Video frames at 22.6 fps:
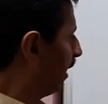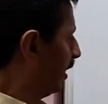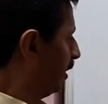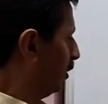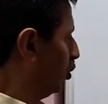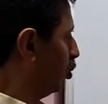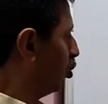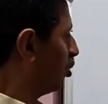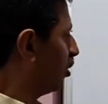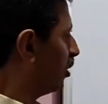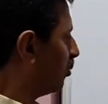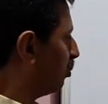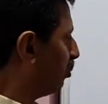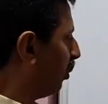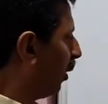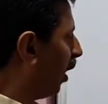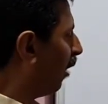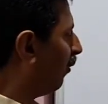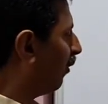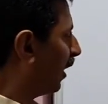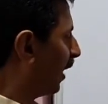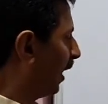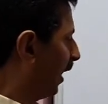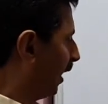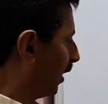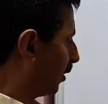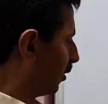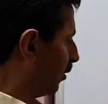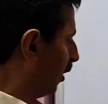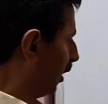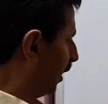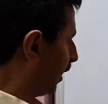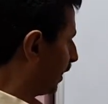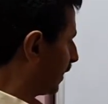that is variable
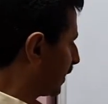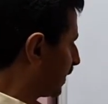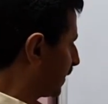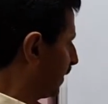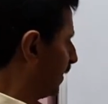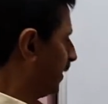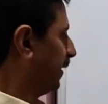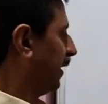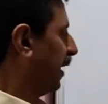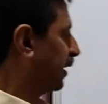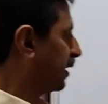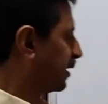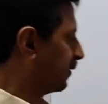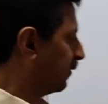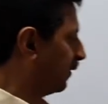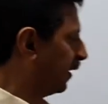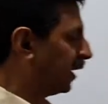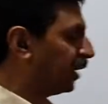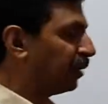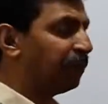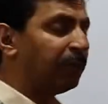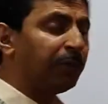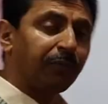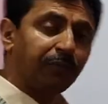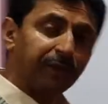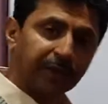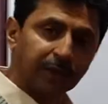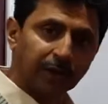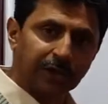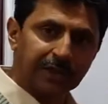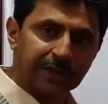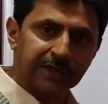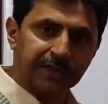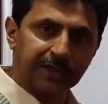frequency inverter,
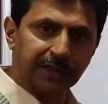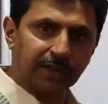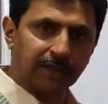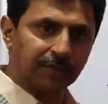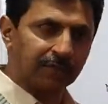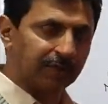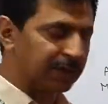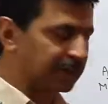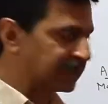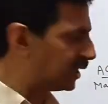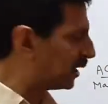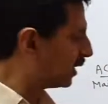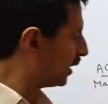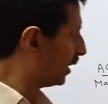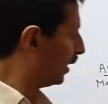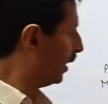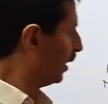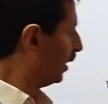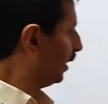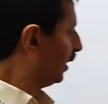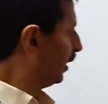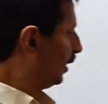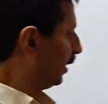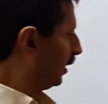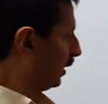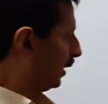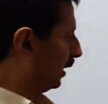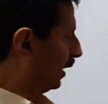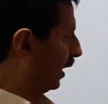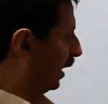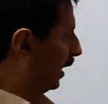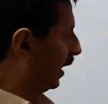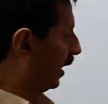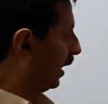the speed of motor
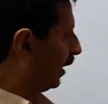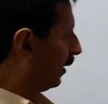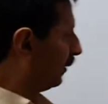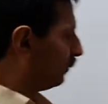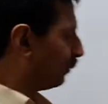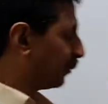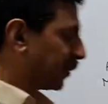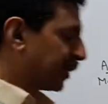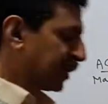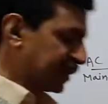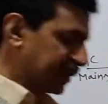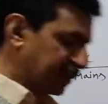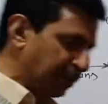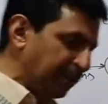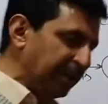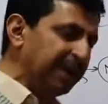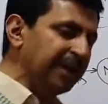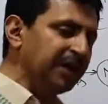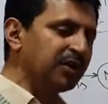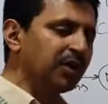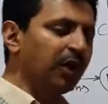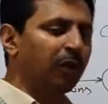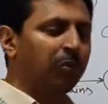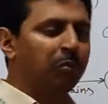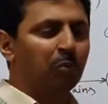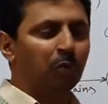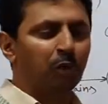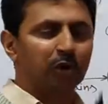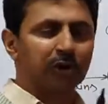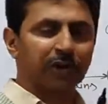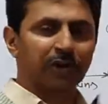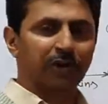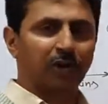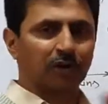automatically gets
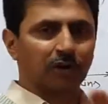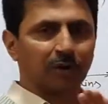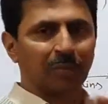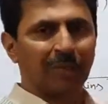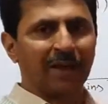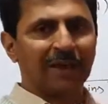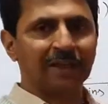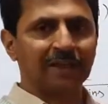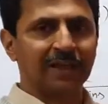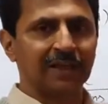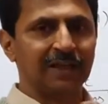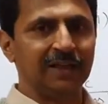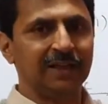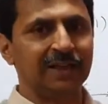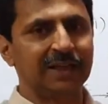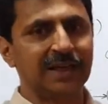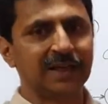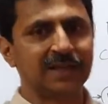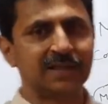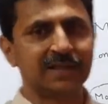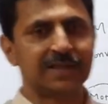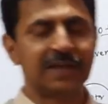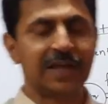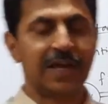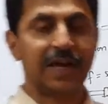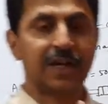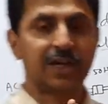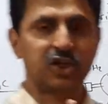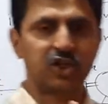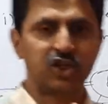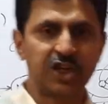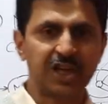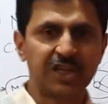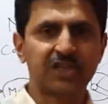adjusted according to the flow
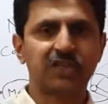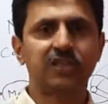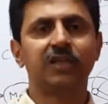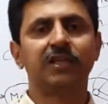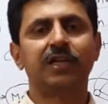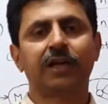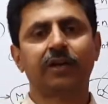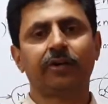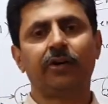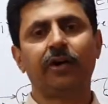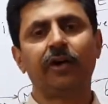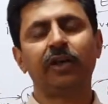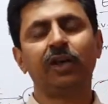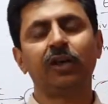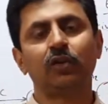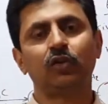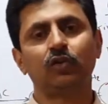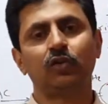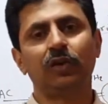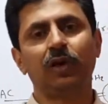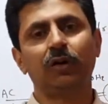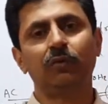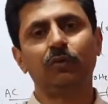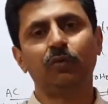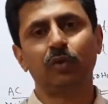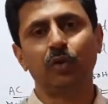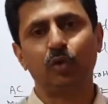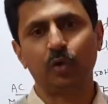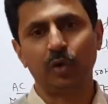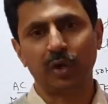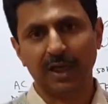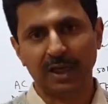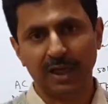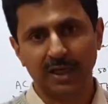rate. And at low flow
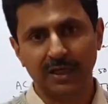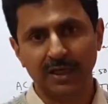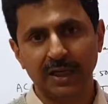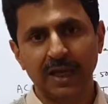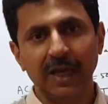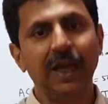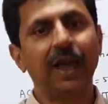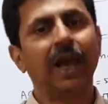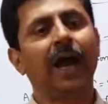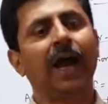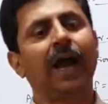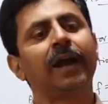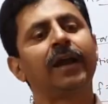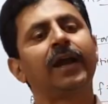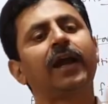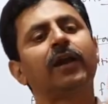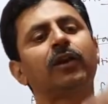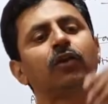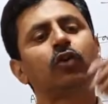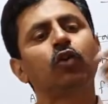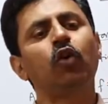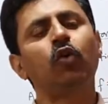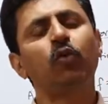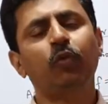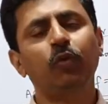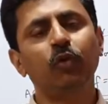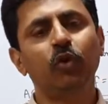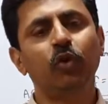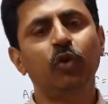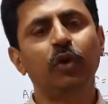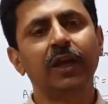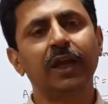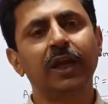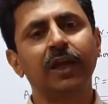rate, the speed of motor
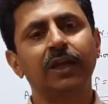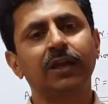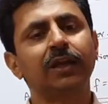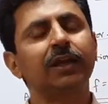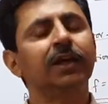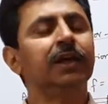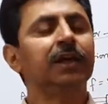is low